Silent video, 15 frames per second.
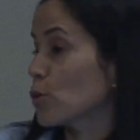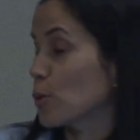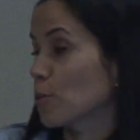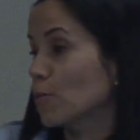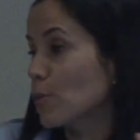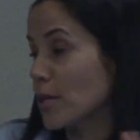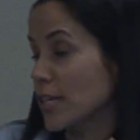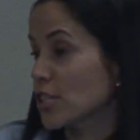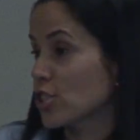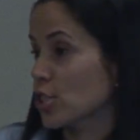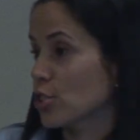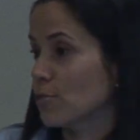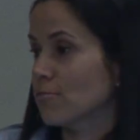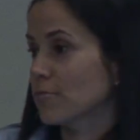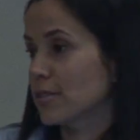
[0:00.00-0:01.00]
so when I
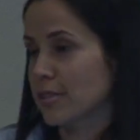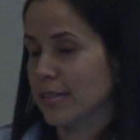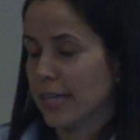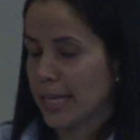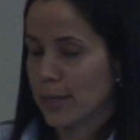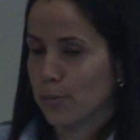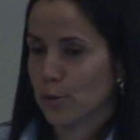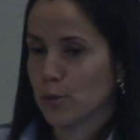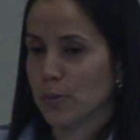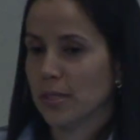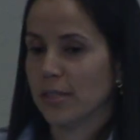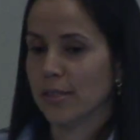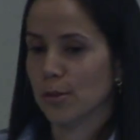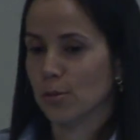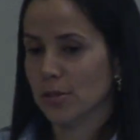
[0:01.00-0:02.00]
started seeing animals
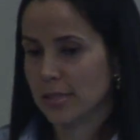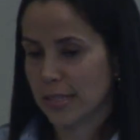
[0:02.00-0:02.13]
being killed,